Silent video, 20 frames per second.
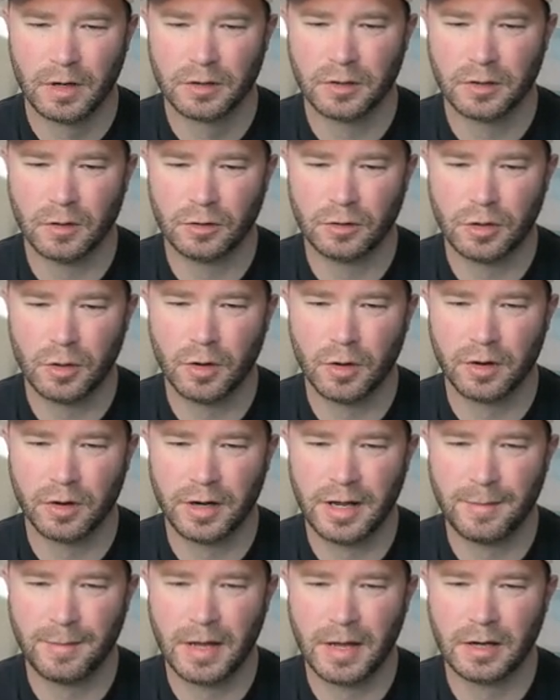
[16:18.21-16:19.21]
So
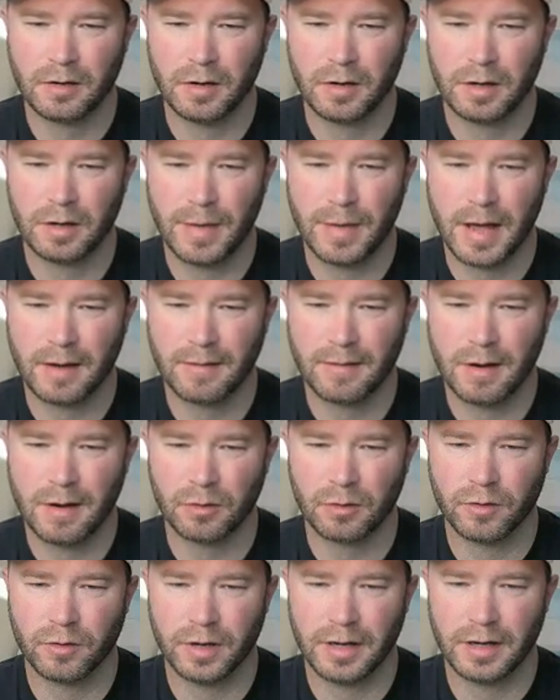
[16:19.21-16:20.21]
200 EMA green,
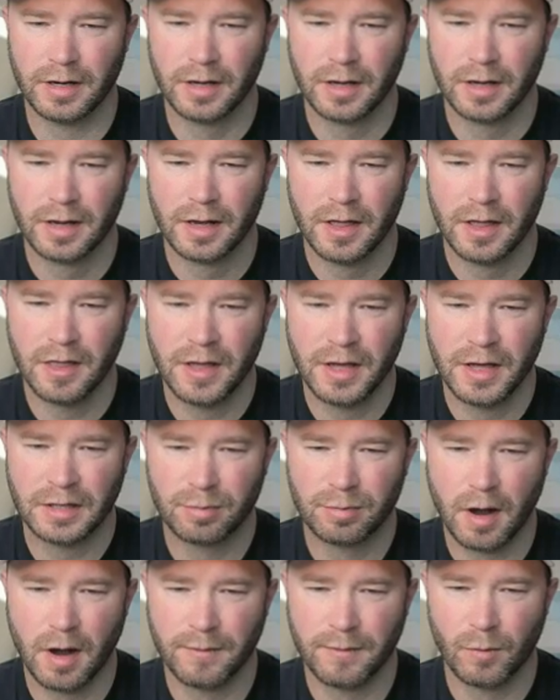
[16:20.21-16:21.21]
background green. This
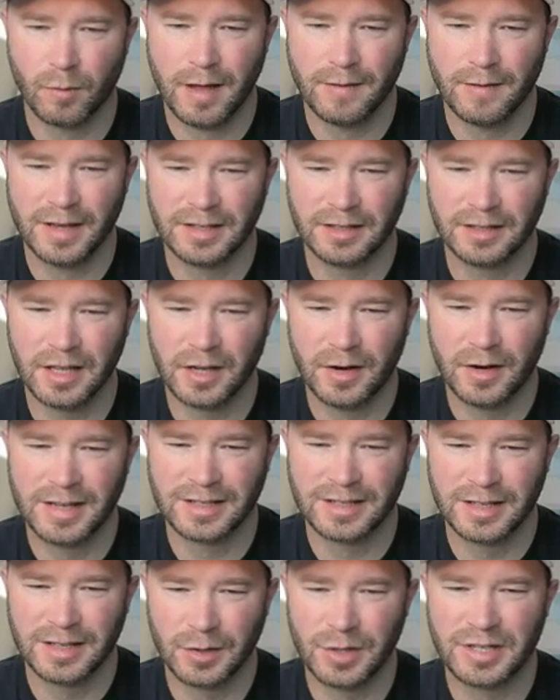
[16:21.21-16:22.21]
profit wave is
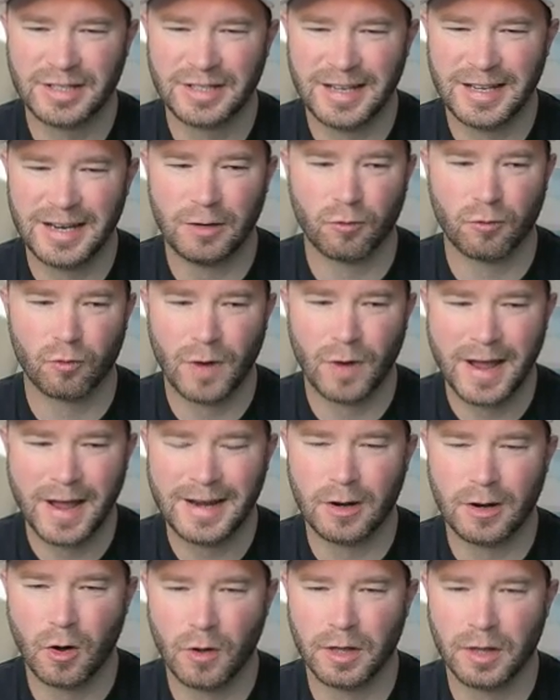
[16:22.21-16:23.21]
literally sitting
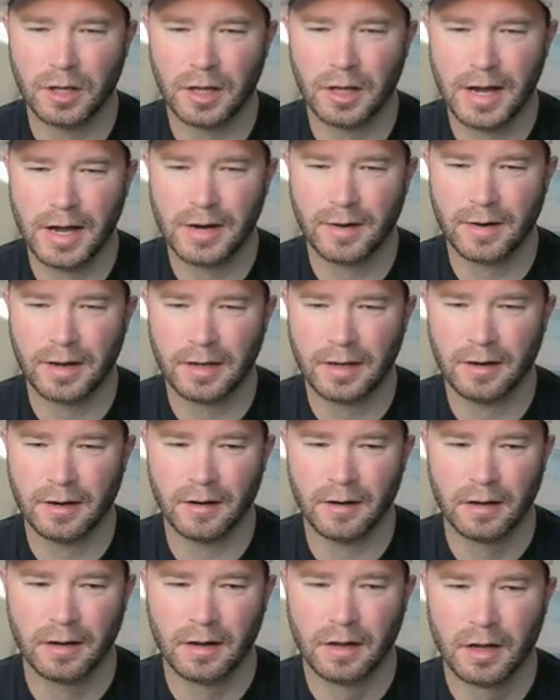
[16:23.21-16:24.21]
right on the line right
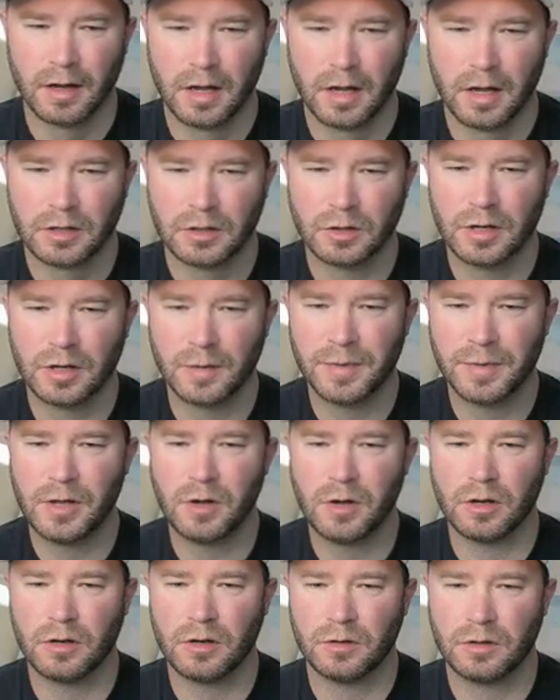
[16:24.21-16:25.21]
here. So something
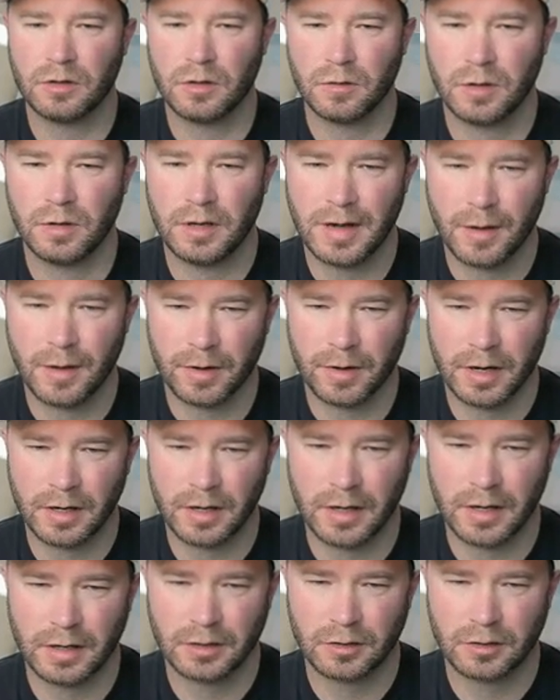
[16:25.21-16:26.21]
that you can do too. Now we're
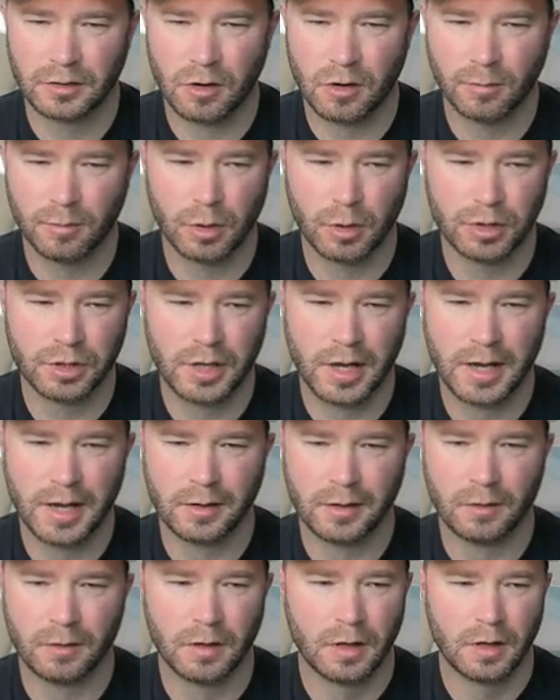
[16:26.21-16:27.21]
getting this strong bullish
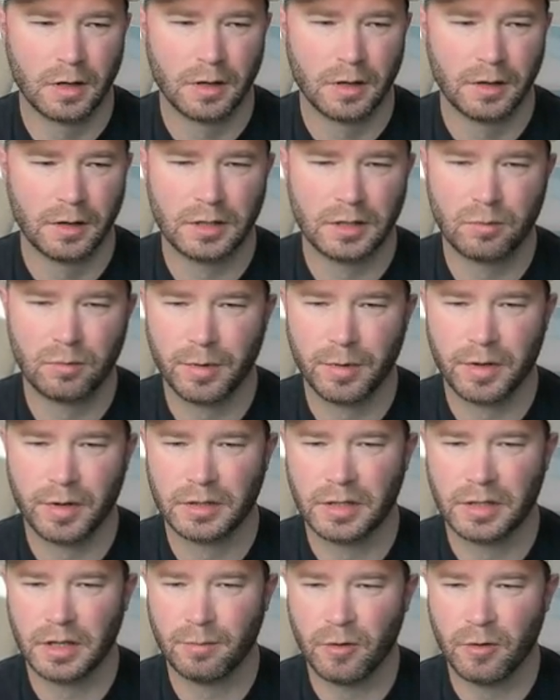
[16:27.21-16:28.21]
candle. This is where we can
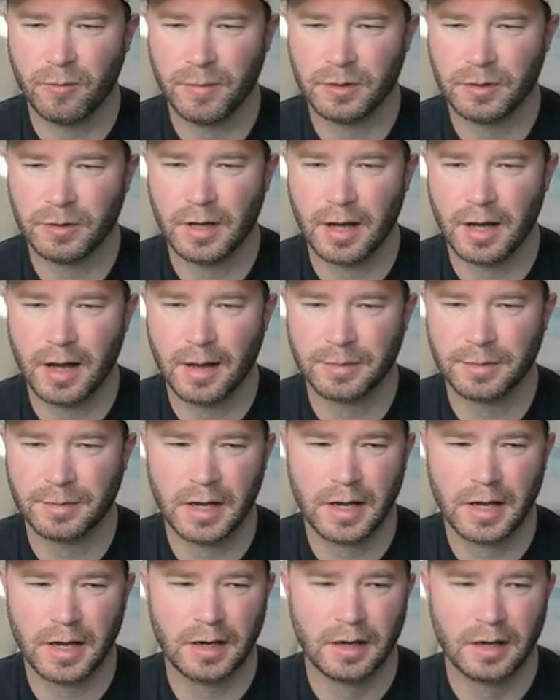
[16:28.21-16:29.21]
see the movement to the
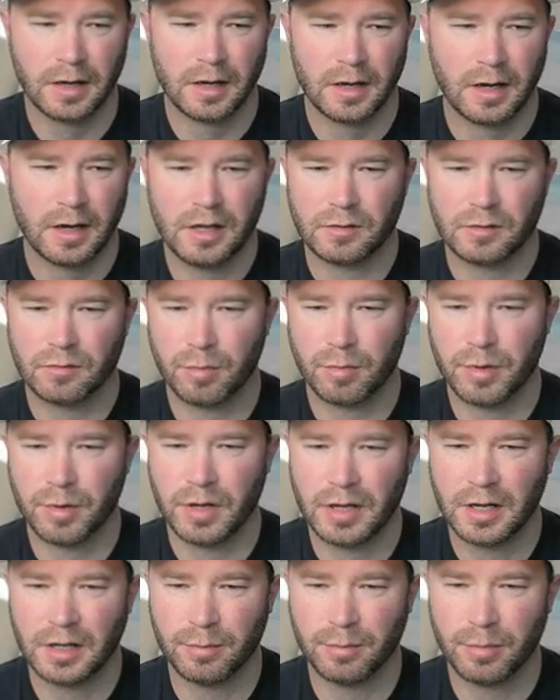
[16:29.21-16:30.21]
upside, and this is where we
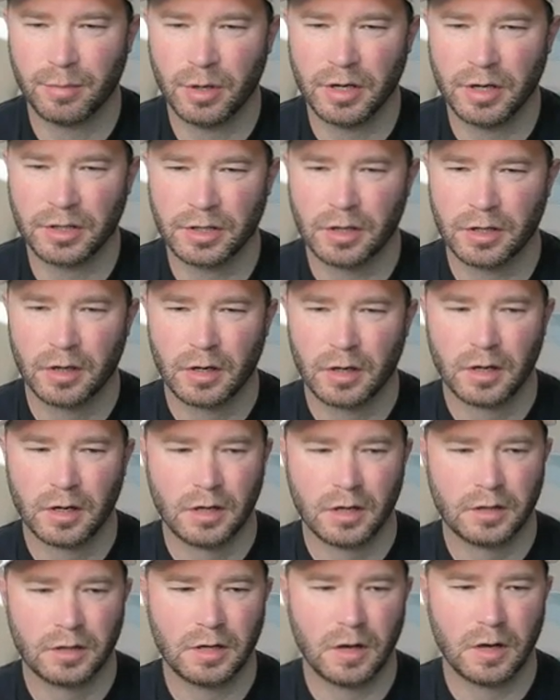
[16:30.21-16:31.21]
can get the push.
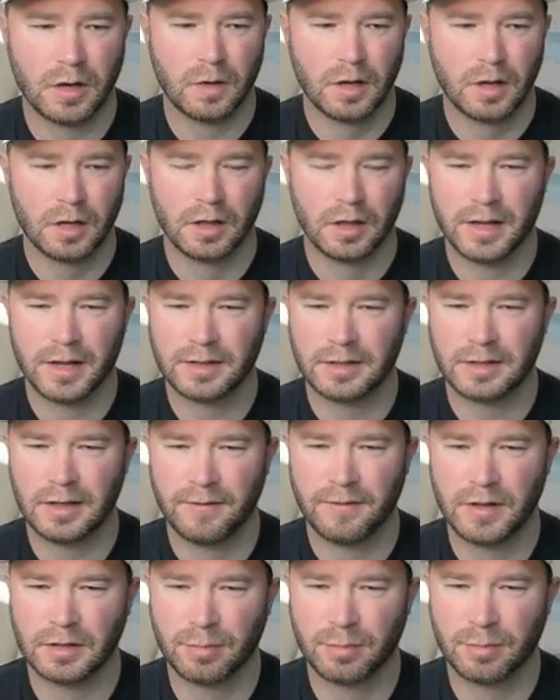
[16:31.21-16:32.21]
So let's see
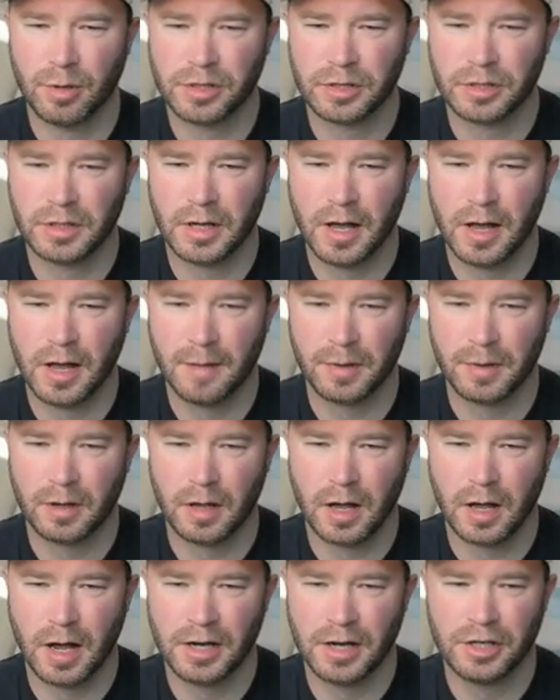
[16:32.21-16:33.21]
if this pushes
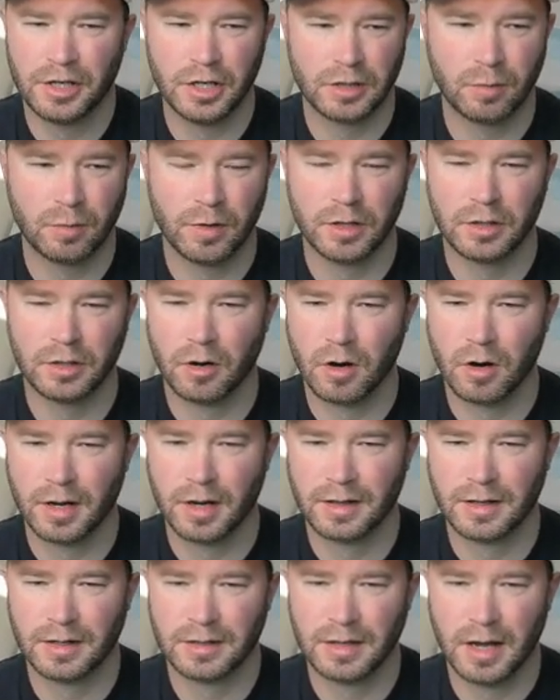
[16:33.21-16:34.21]
up. I just want to
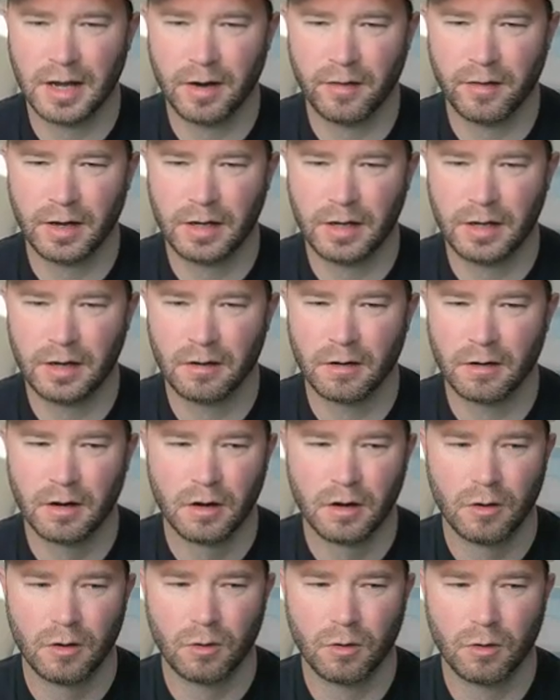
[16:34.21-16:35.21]
target this area here
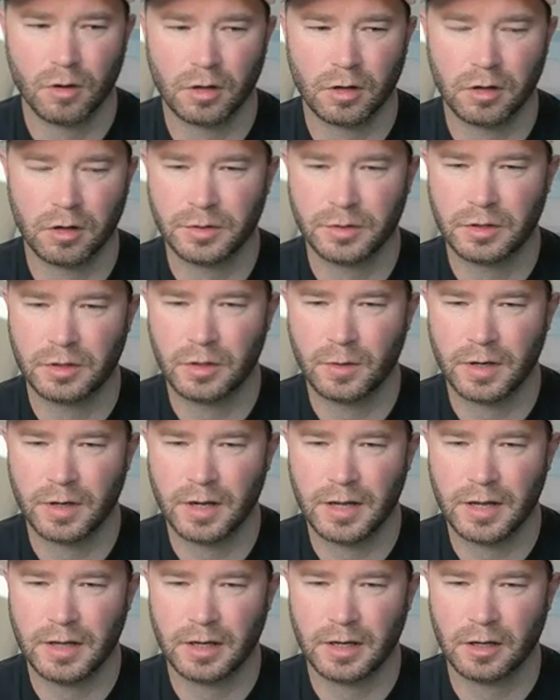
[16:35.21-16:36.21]
or close to
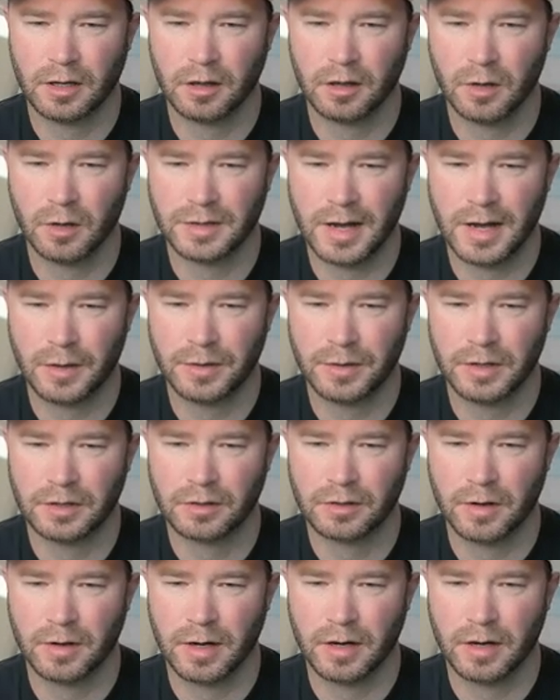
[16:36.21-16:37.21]
it and then close out
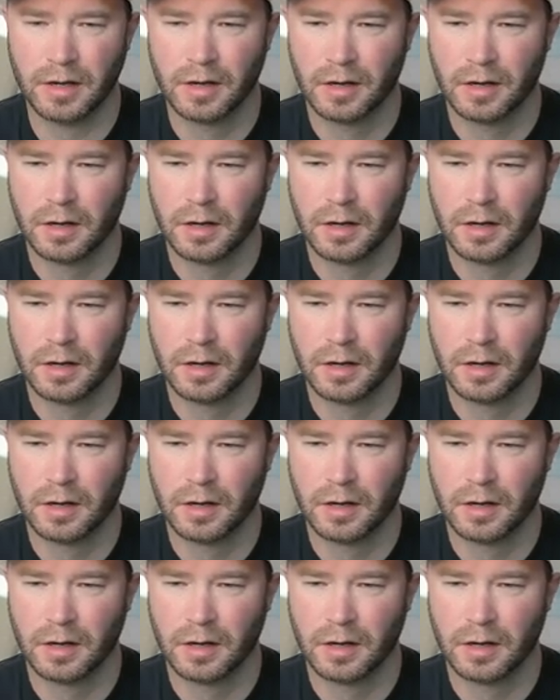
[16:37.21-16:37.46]
this trade.